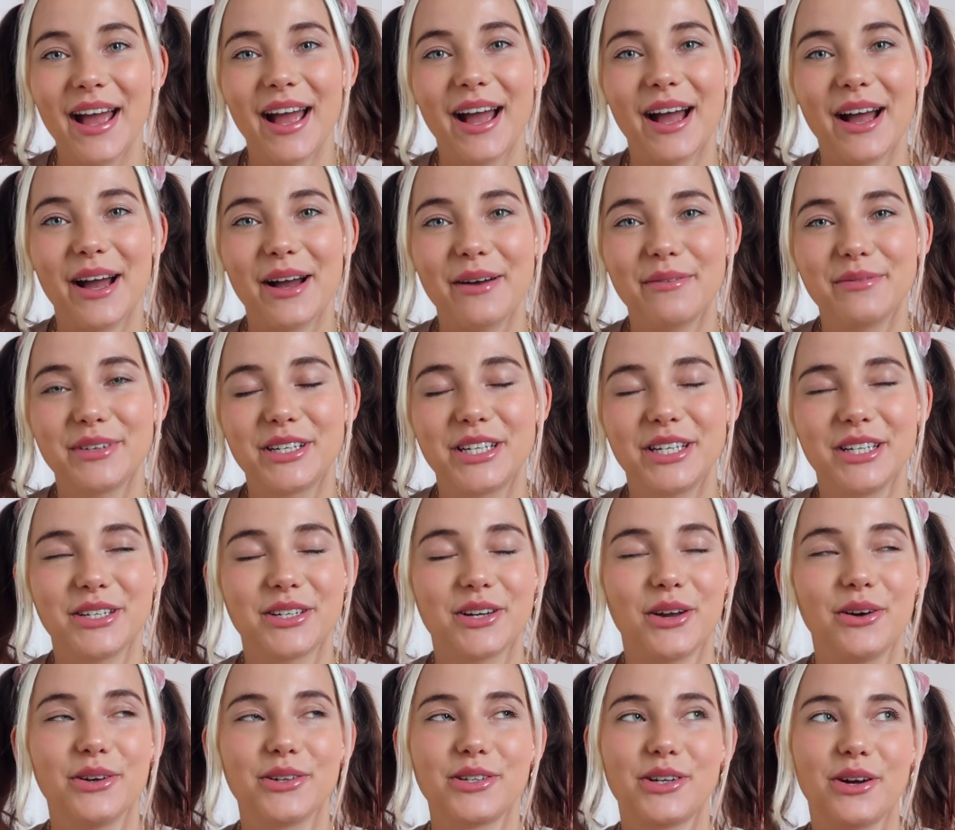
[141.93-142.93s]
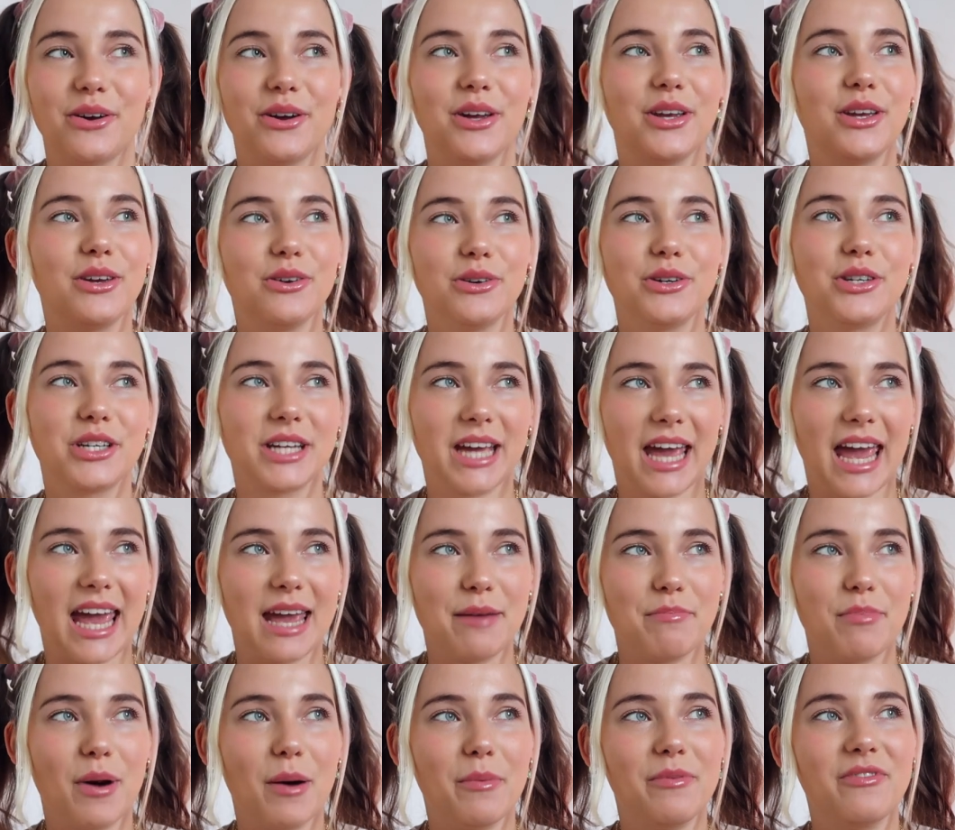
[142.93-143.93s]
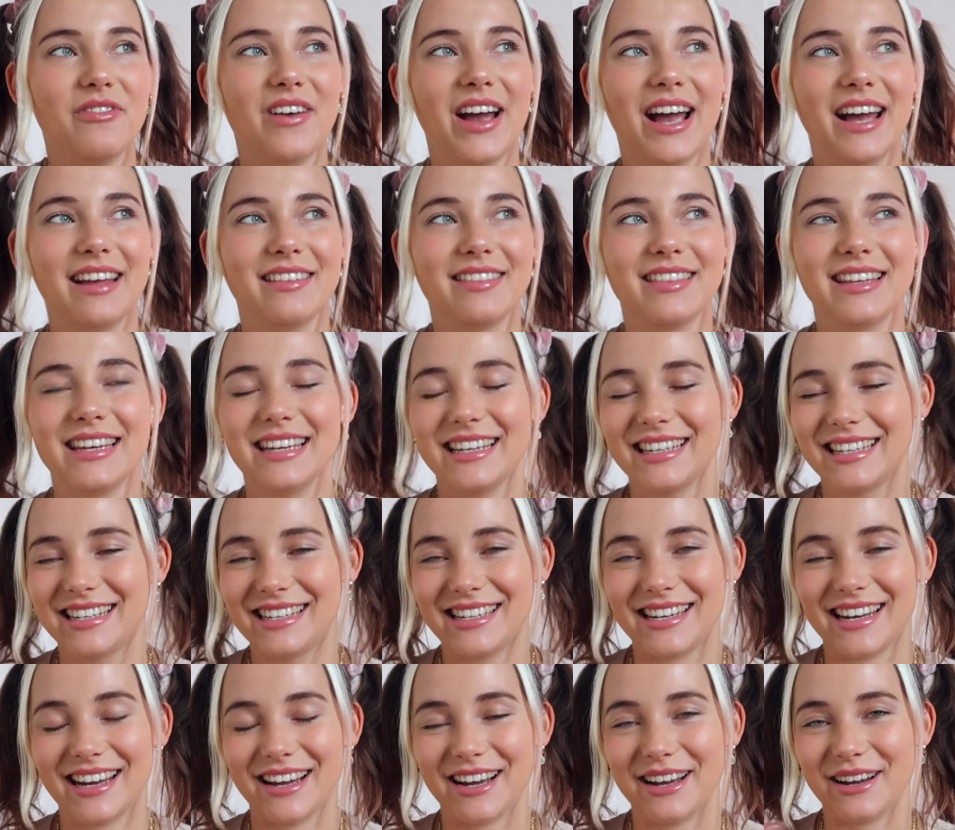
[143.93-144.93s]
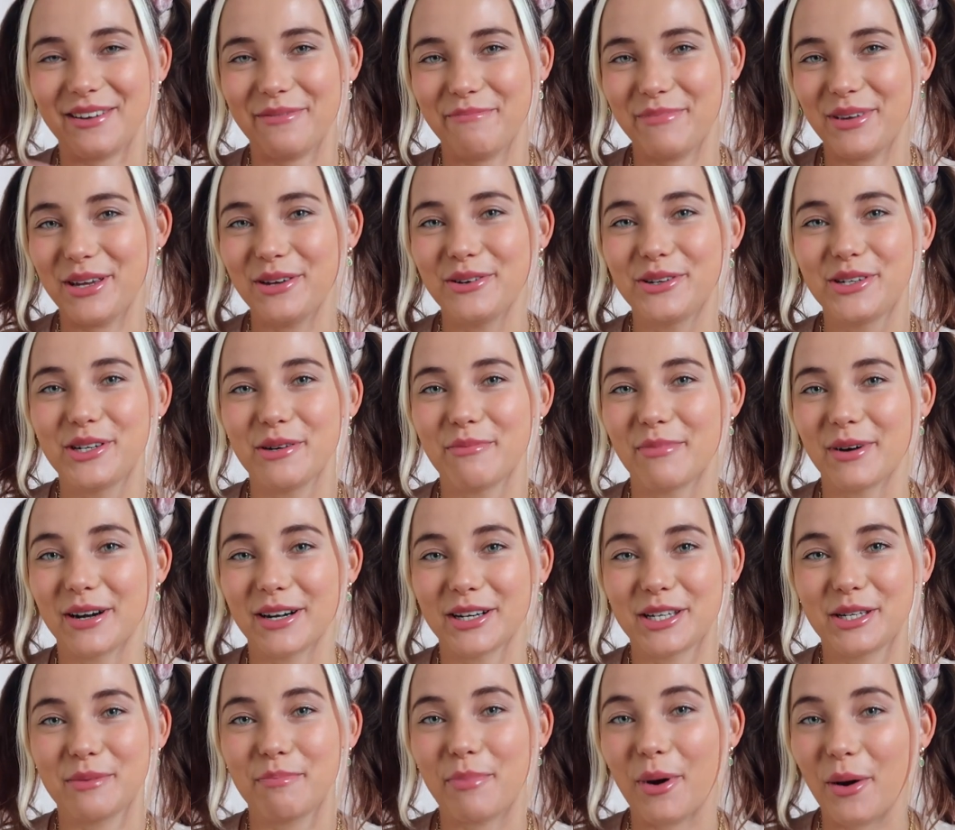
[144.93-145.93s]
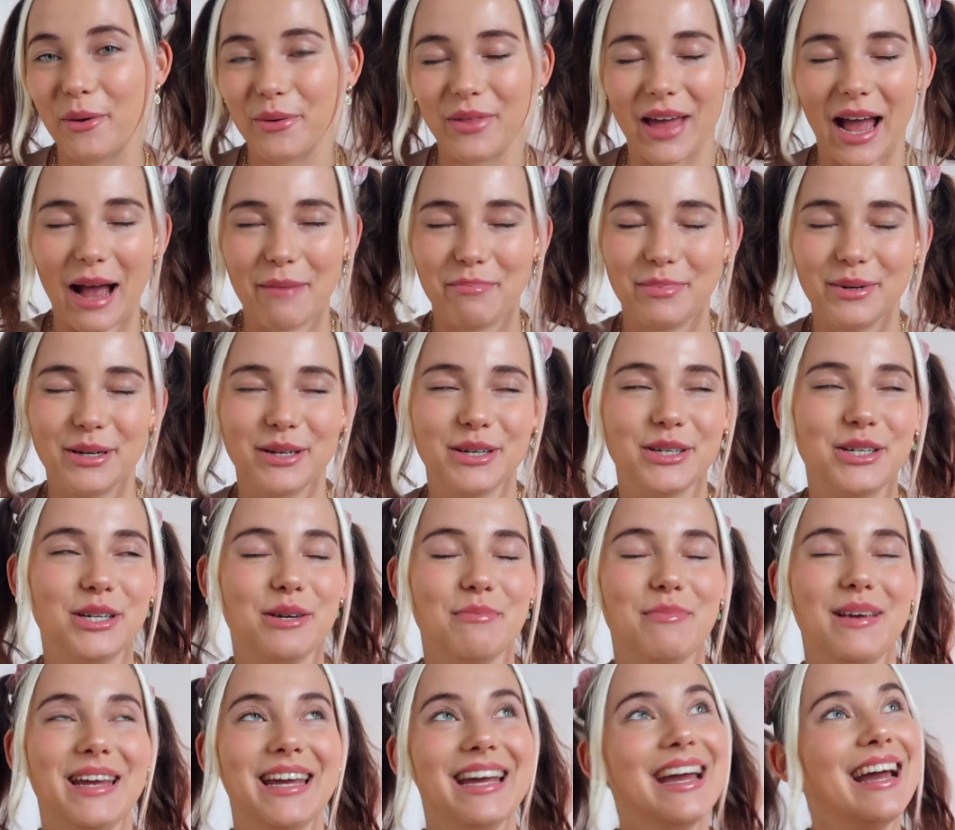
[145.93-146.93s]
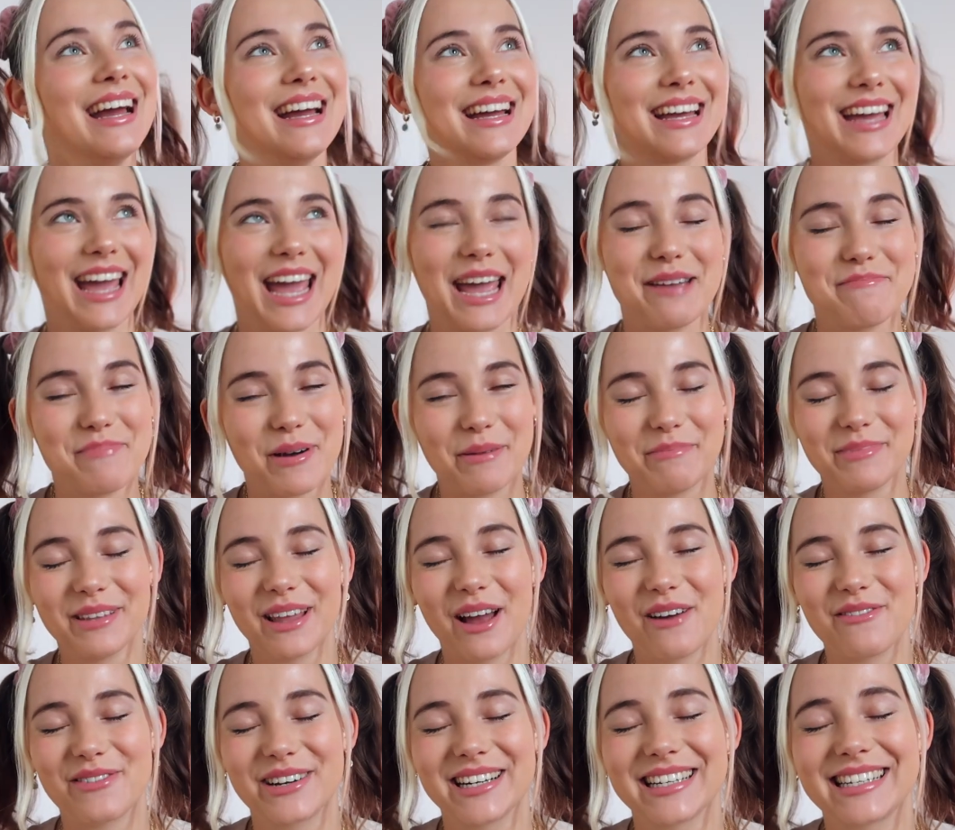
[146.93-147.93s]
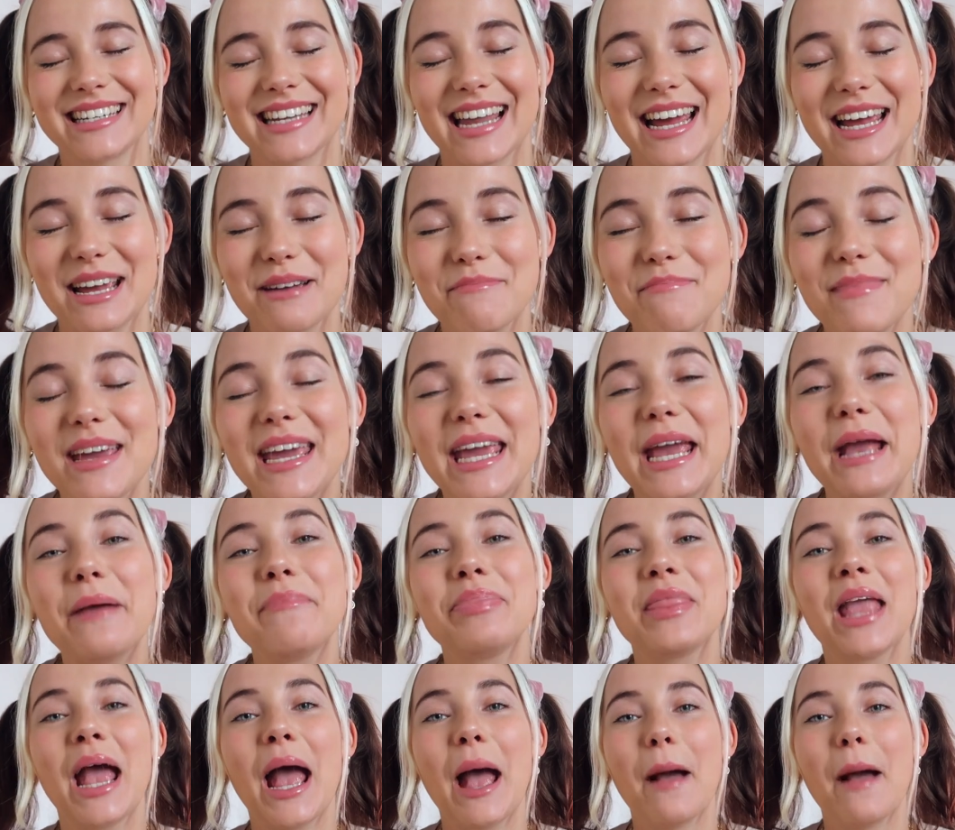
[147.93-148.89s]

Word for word: Um, she's also a huge K-pop fan. These um, YouTubers both happen to be K-pop lovers like me.